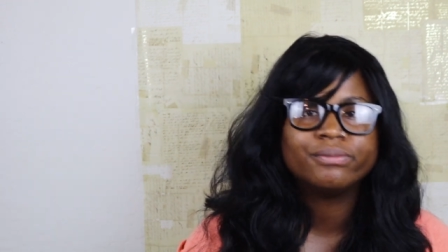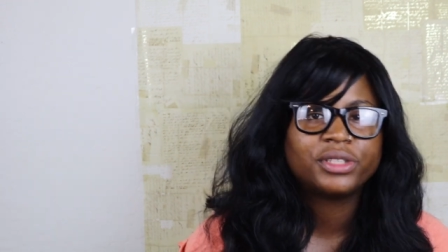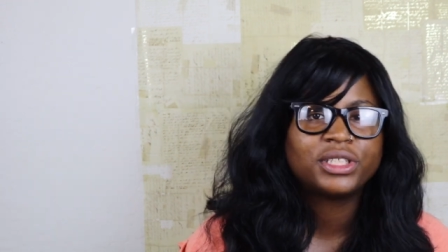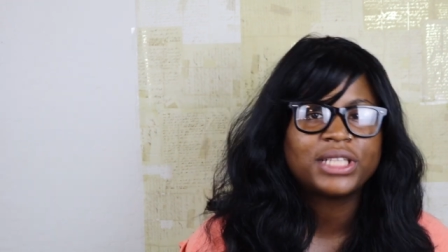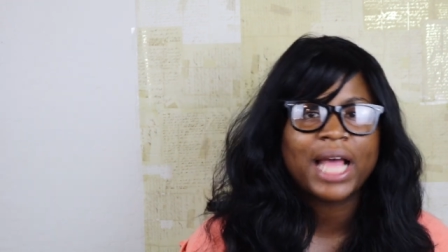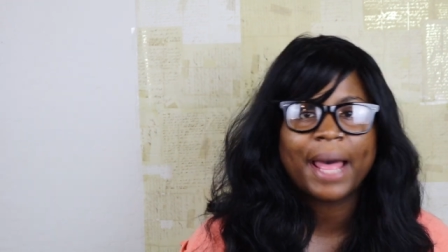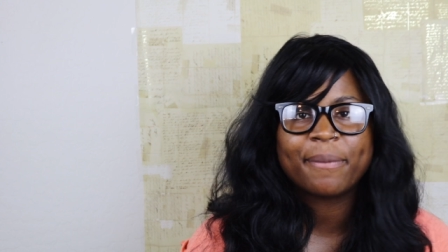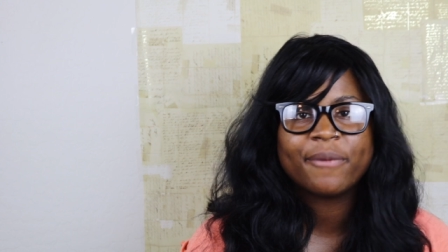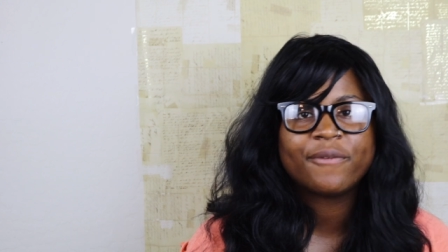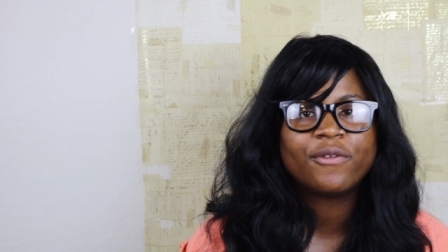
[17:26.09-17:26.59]

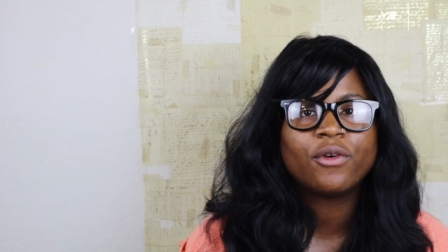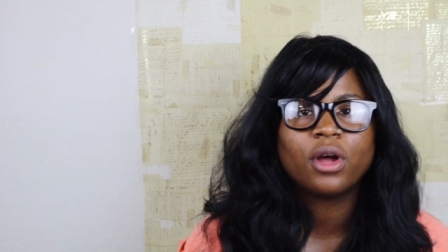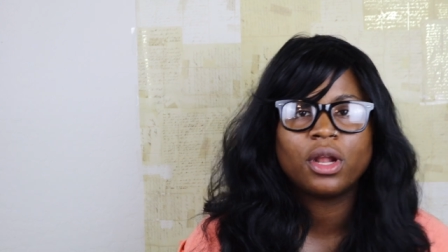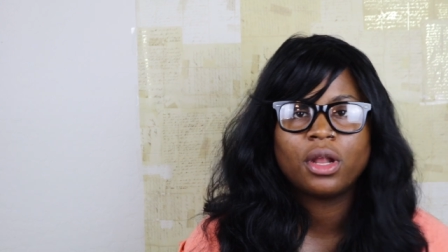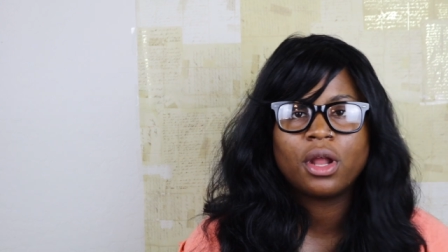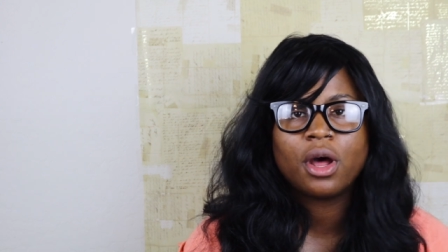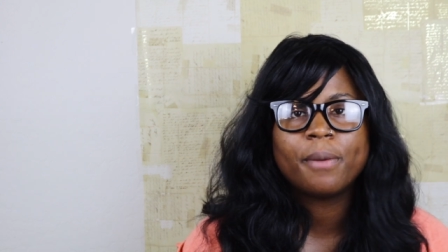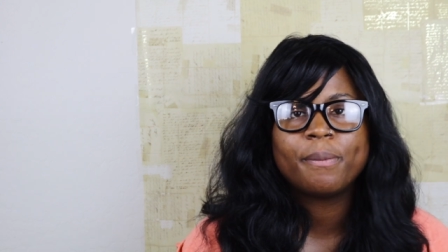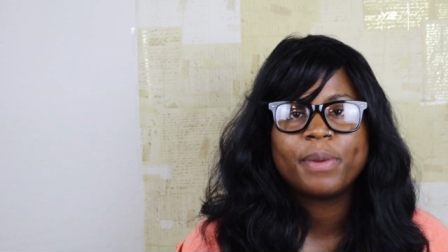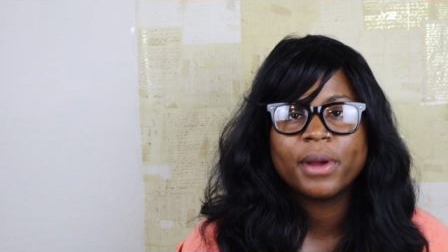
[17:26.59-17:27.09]
shopping for a
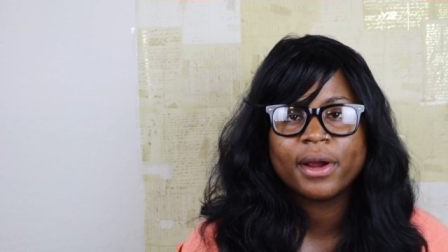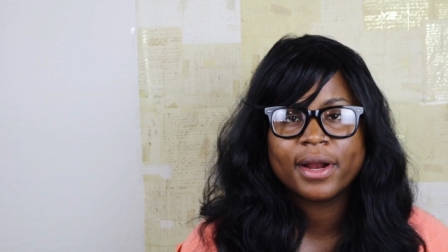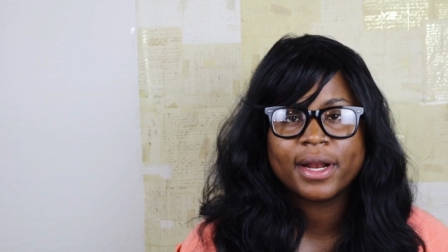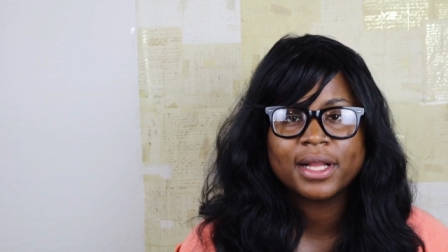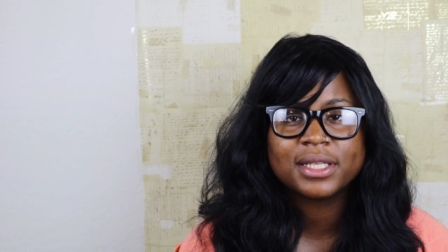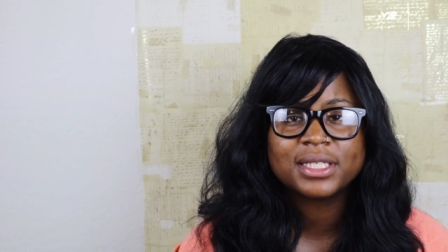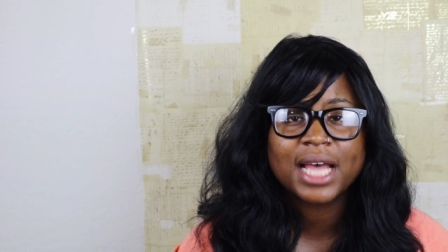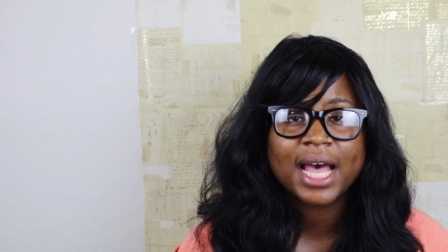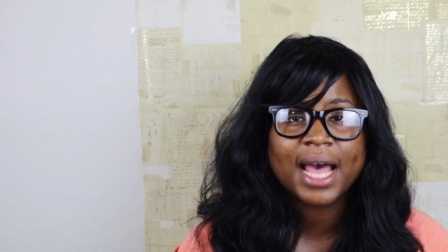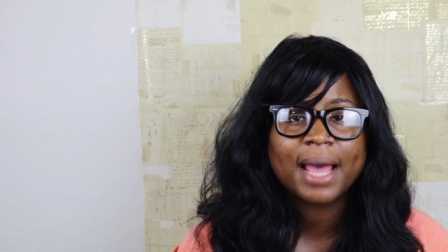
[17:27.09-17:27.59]
long
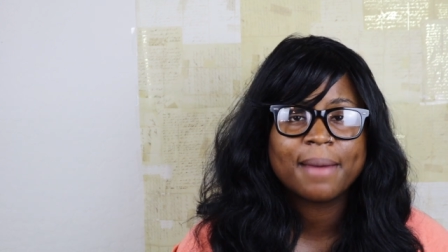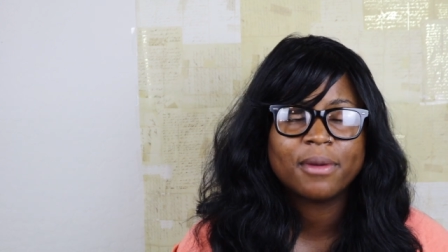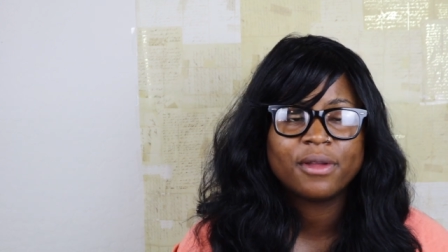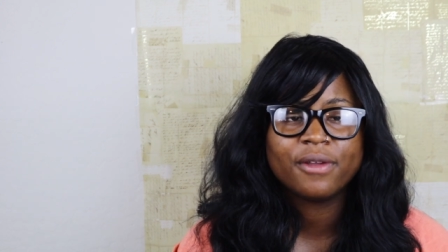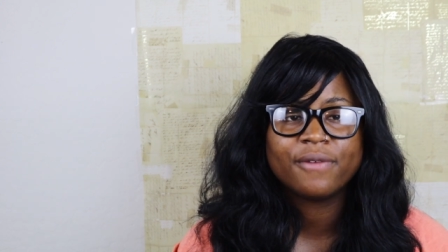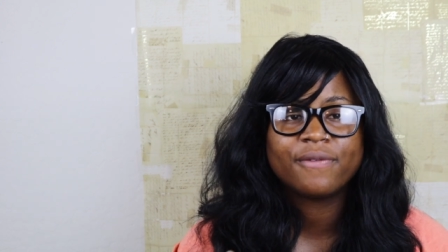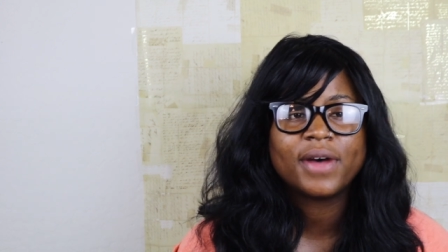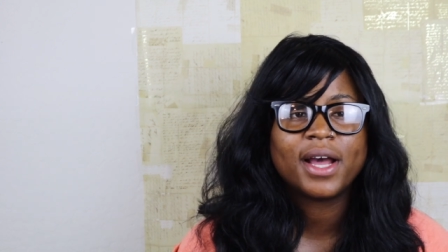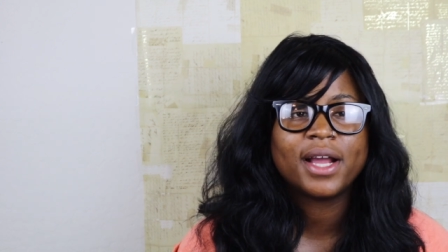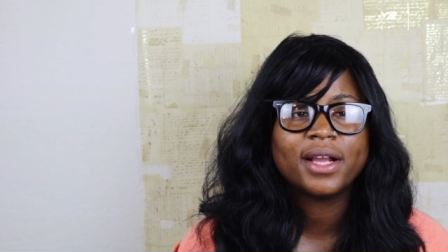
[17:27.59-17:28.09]
period of time and
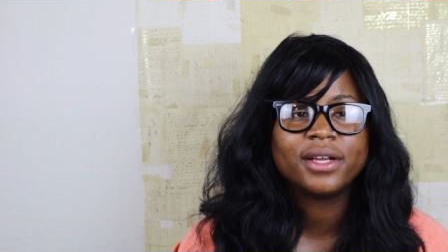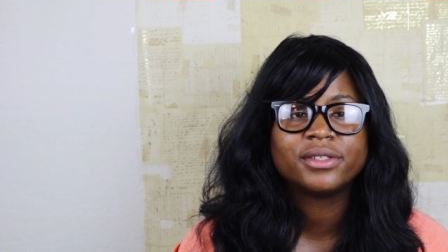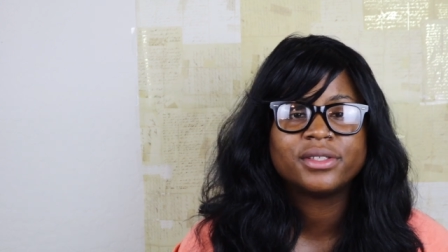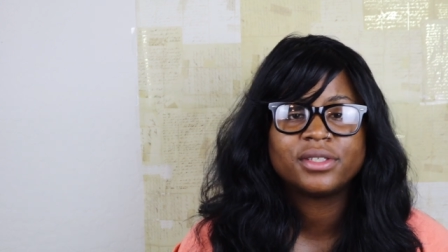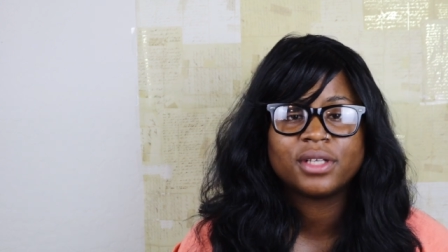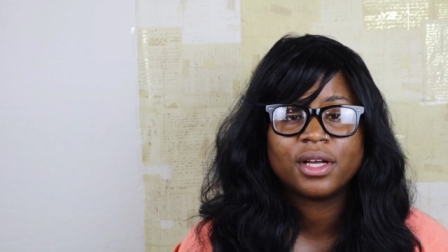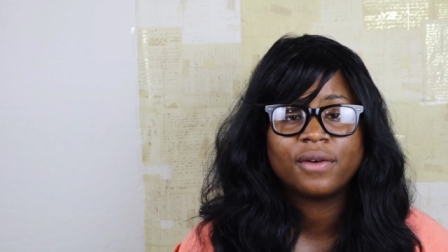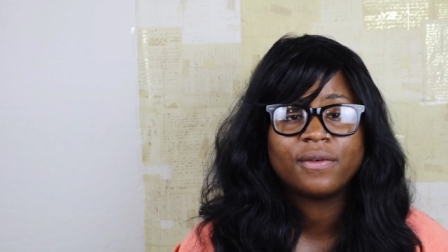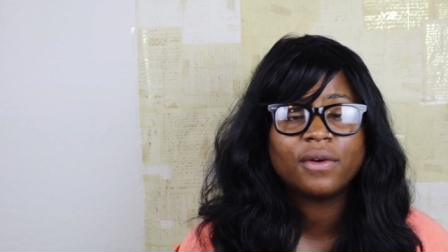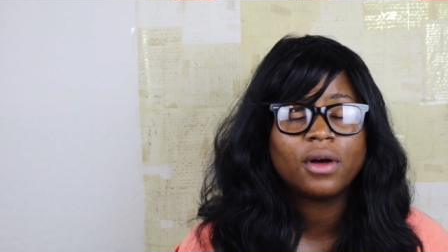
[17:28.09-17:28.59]
you find
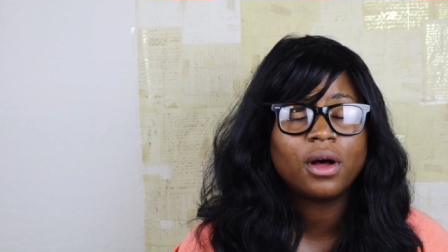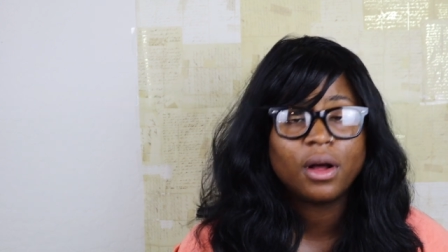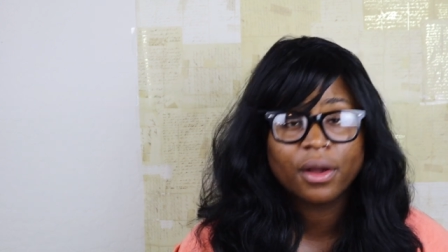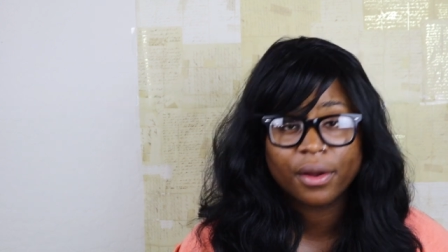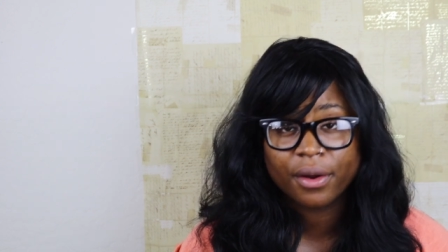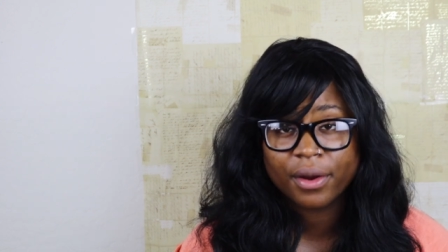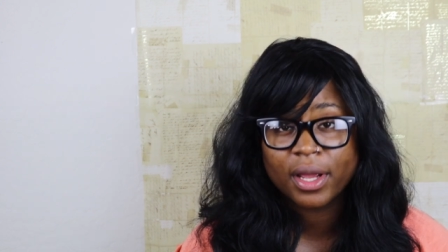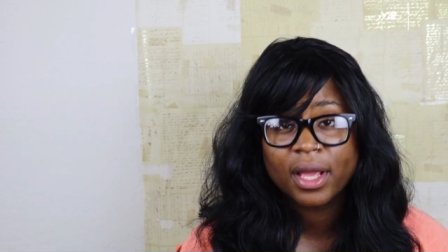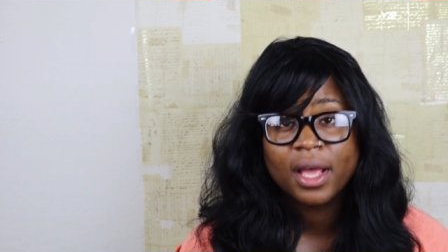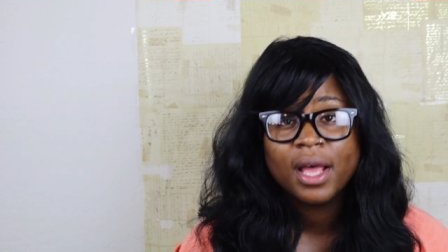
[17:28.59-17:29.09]
yourself
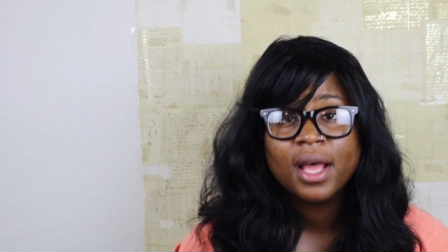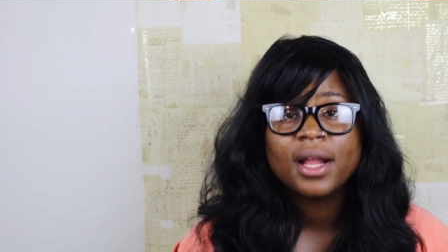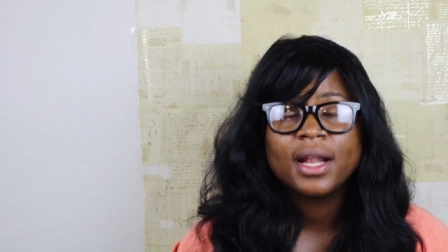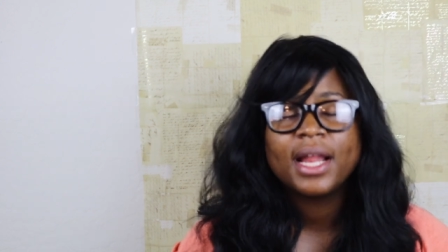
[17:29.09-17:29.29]
hungry.